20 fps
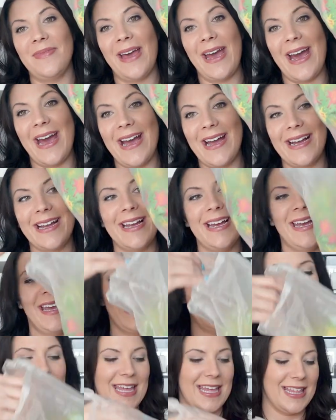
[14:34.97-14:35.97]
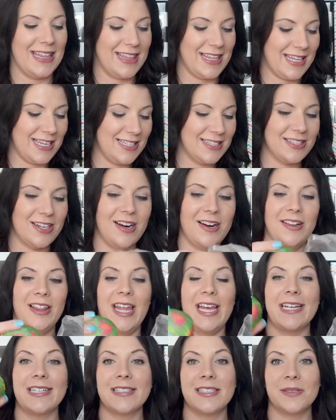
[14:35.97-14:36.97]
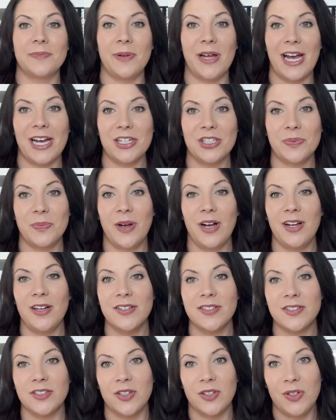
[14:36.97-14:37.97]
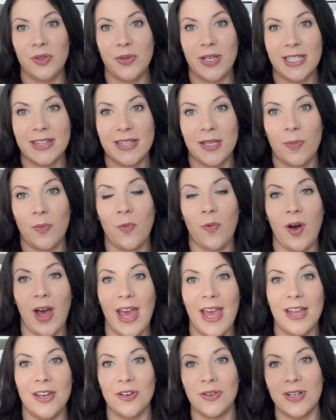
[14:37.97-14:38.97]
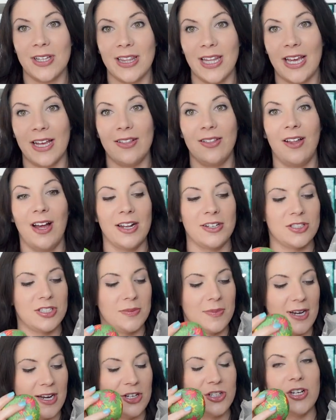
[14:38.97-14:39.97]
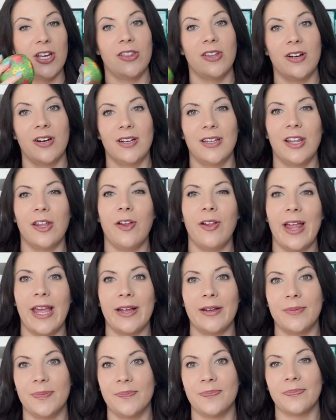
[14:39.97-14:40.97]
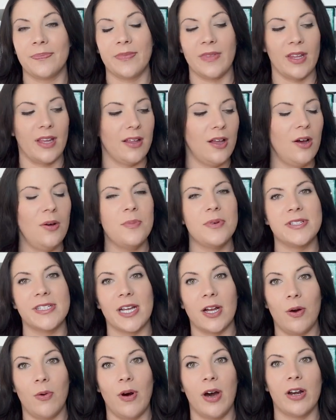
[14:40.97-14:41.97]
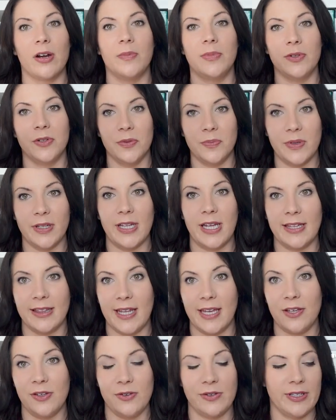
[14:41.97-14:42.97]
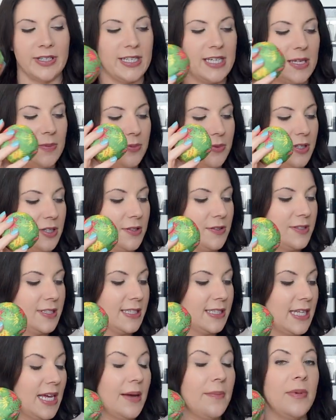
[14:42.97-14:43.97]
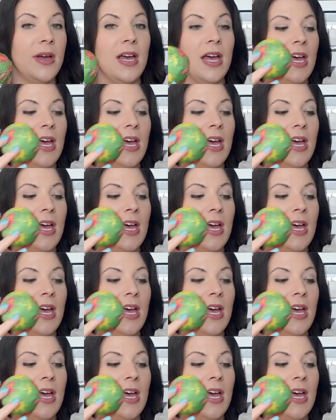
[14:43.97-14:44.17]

bag, these are like splash balls, so you get them wet and you can like launch them at each other. They're like almost like a water balloon, but like you can keep reusing them.